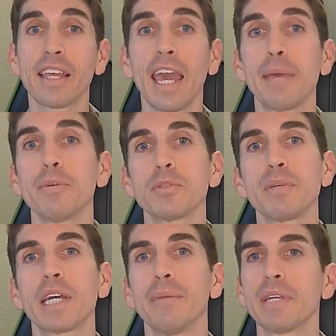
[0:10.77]
cables
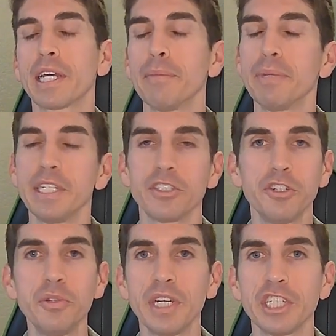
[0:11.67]
become the company's
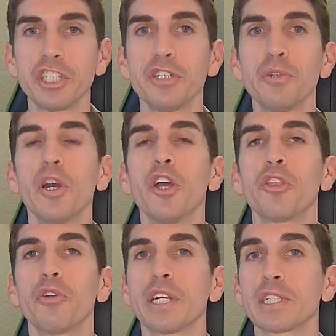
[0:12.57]
new issue
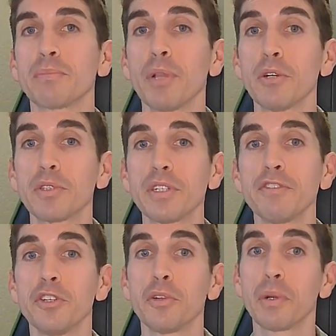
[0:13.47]
through an explosive
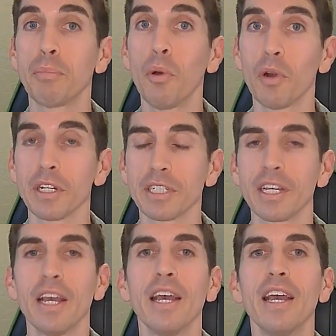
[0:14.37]
new report.
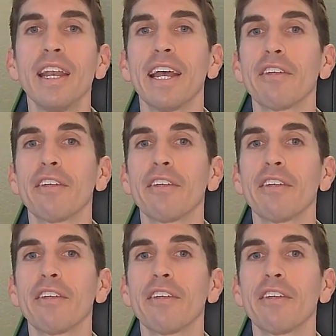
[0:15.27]
Now,